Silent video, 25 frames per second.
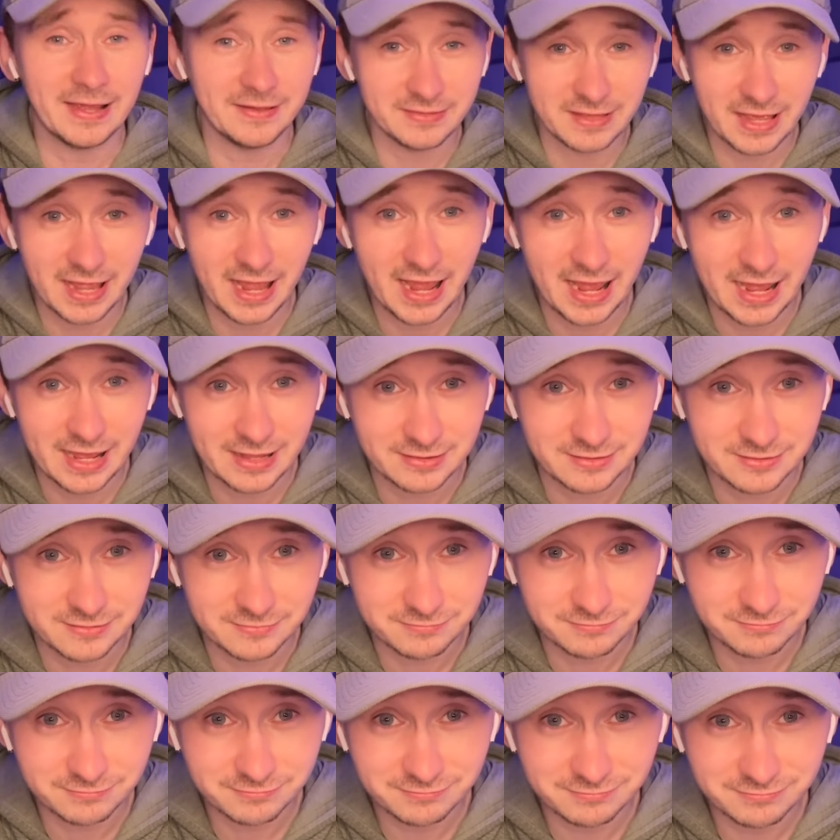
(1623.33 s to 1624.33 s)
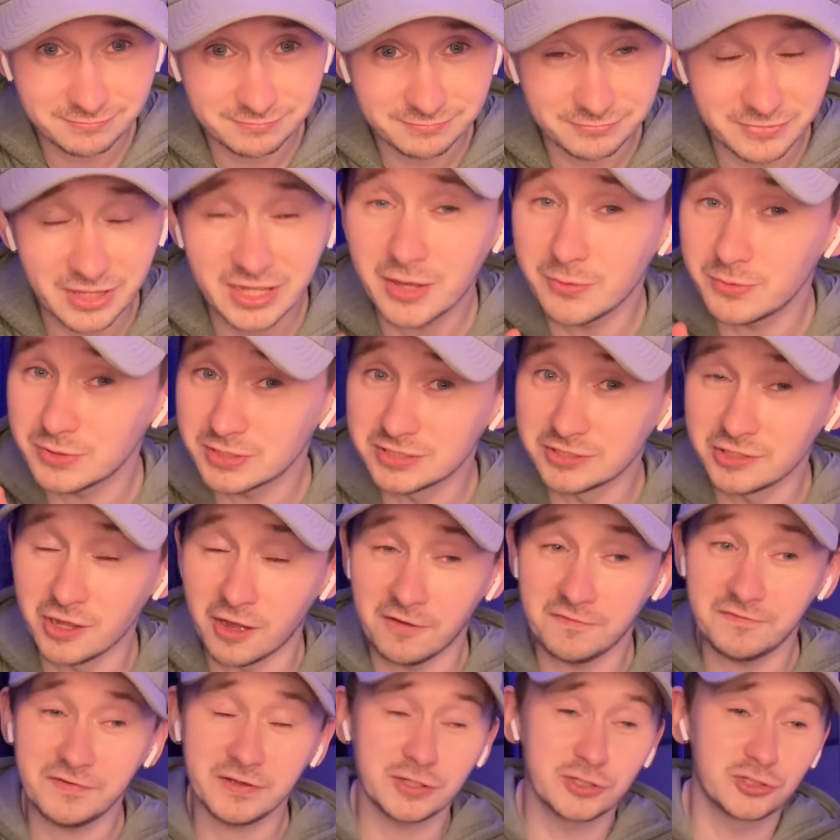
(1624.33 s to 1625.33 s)
in the head like it was
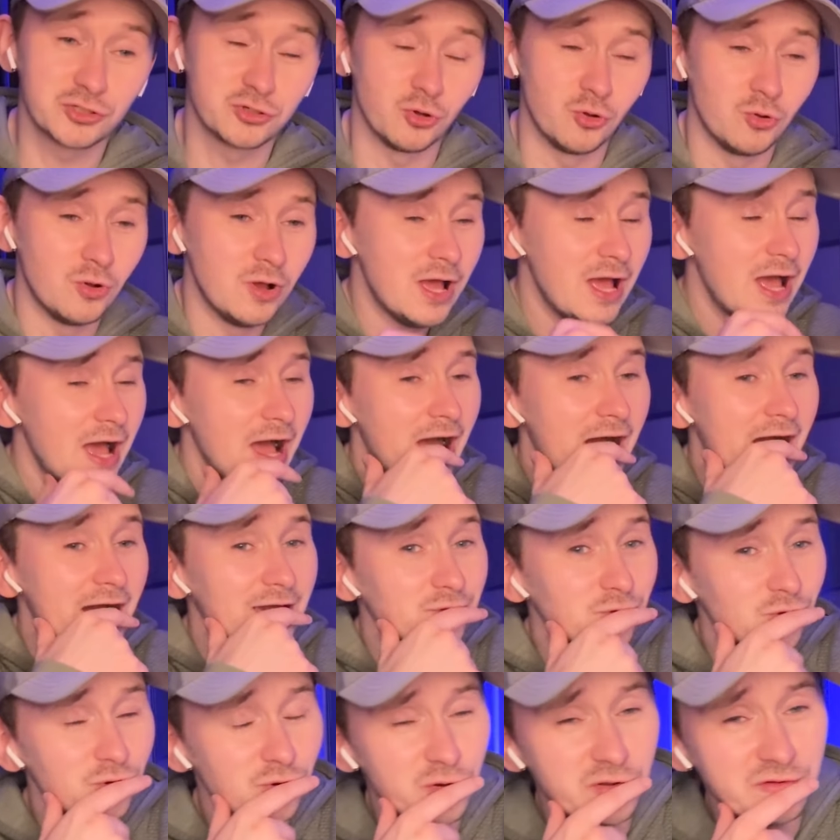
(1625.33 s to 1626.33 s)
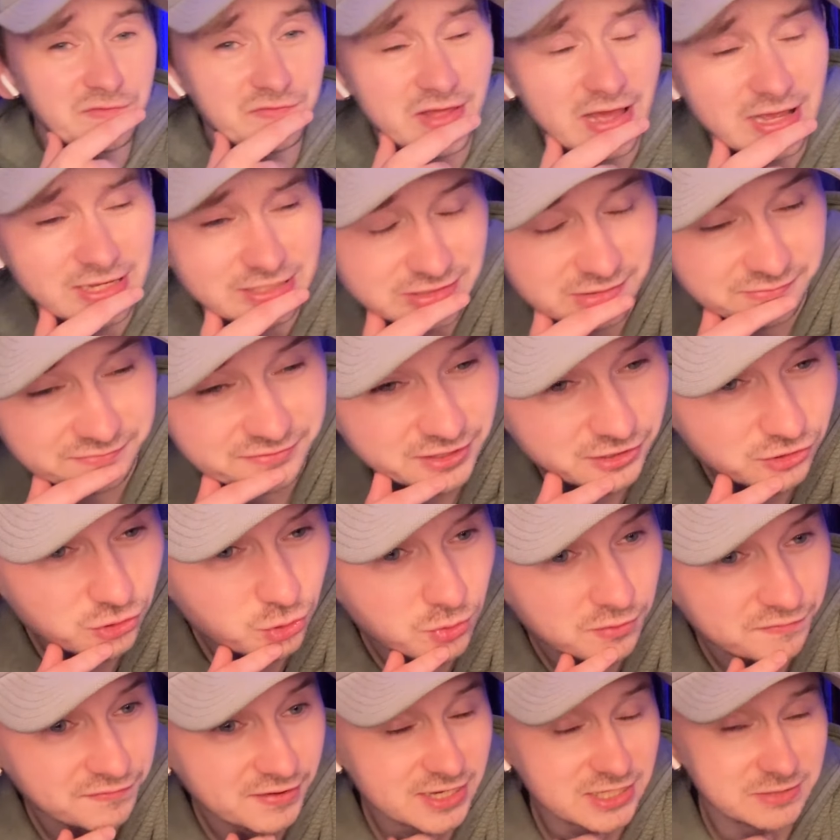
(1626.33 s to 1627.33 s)
nothing. So I don't know if that's something to do
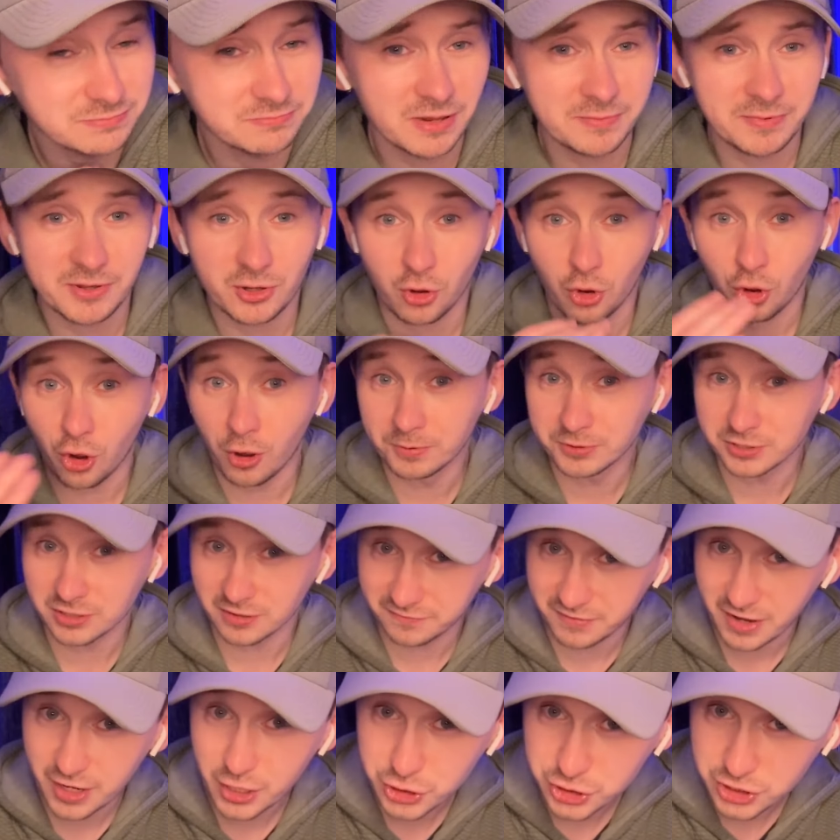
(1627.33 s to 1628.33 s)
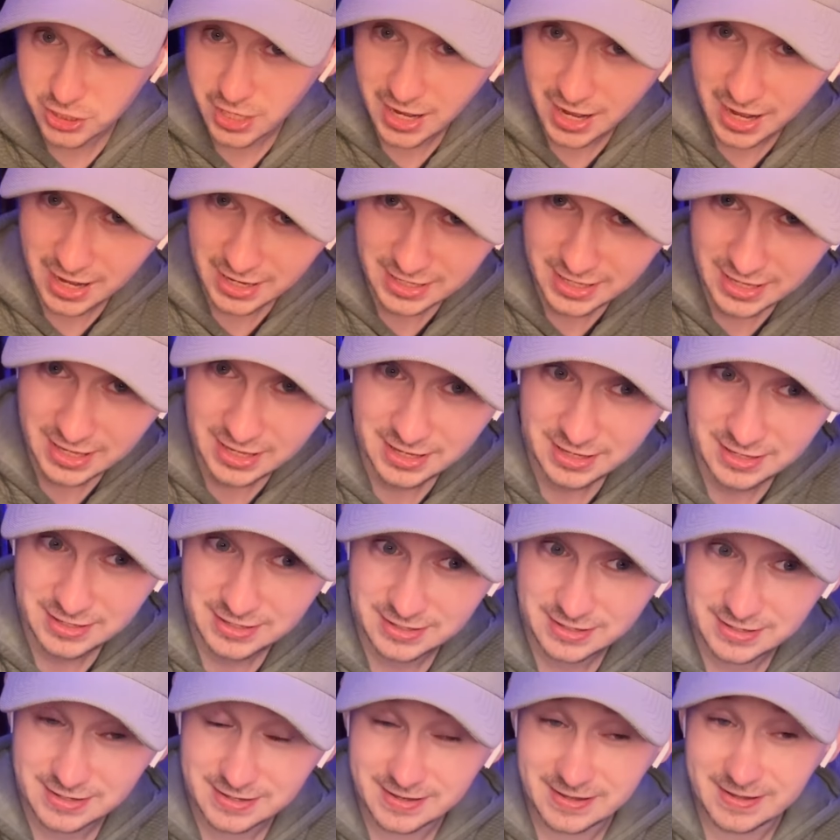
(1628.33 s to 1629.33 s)
with his maybe observation hacky
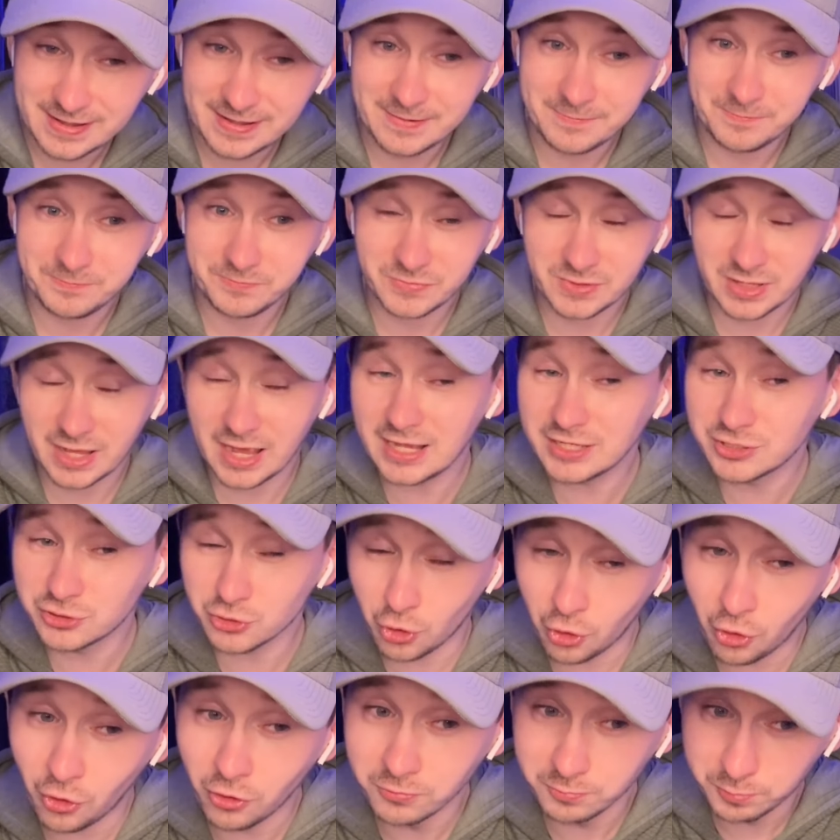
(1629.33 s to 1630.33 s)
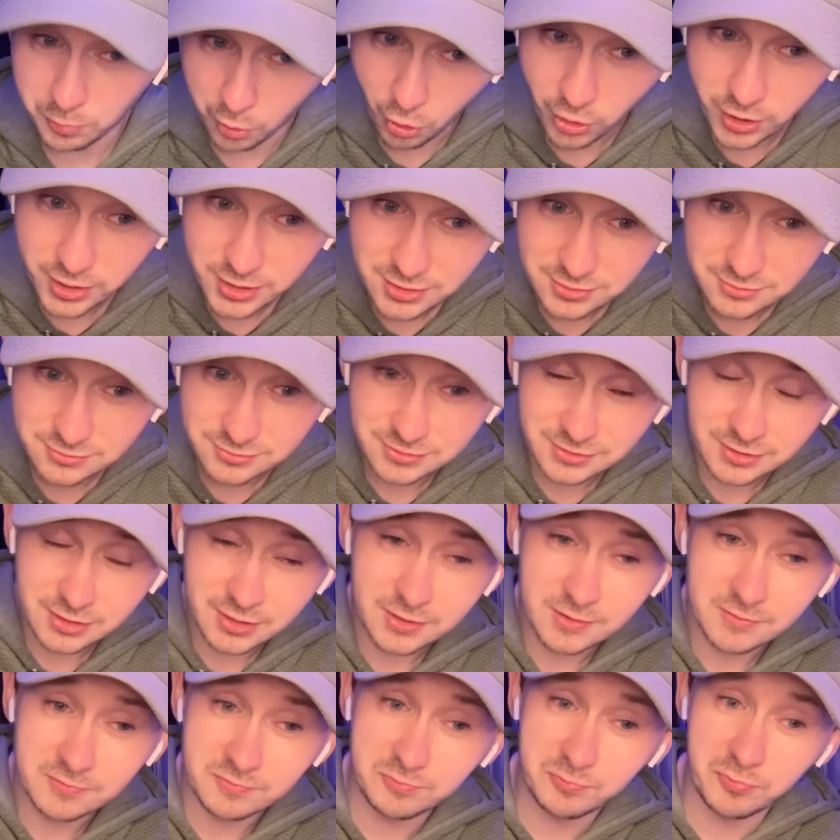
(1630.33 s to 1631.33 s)
is on point,
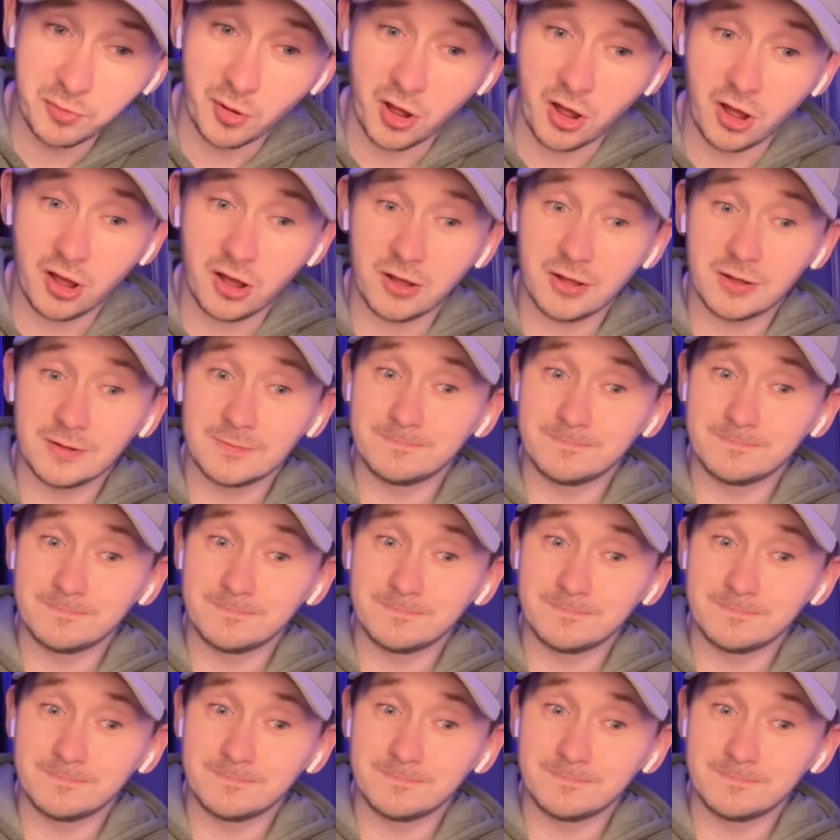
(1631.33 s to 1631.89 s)
but